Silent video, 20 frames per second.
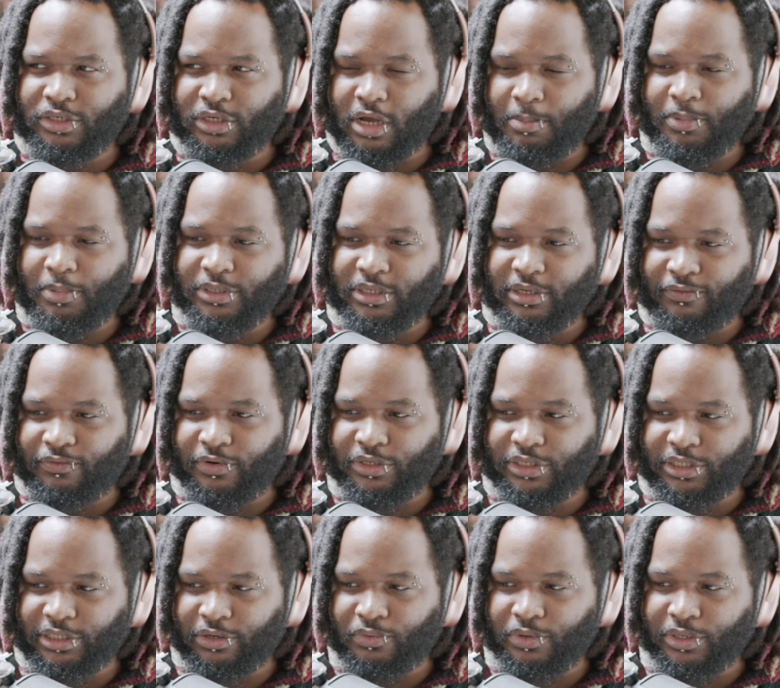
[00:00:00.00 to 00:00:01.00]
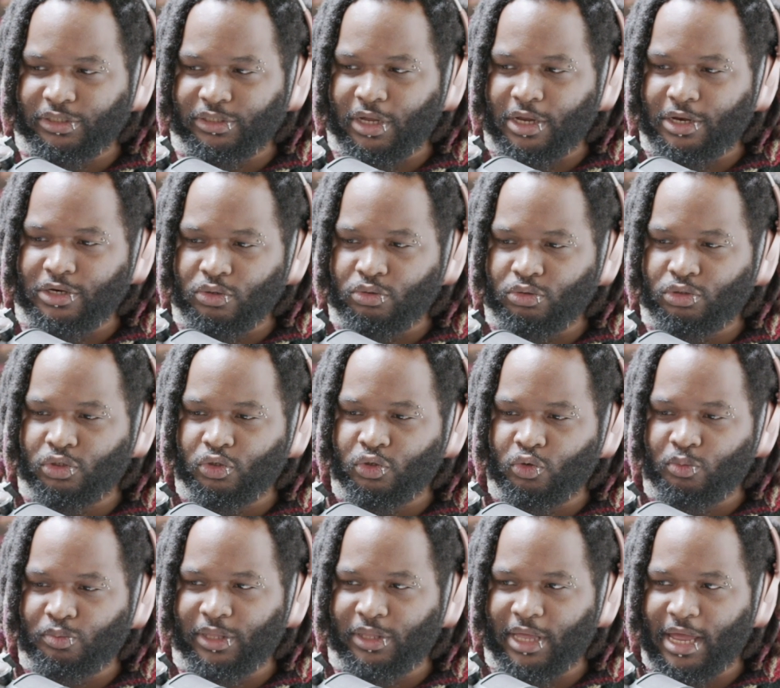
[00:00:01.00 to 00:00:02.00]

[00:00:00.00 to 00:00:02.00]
a couple different series on YouTube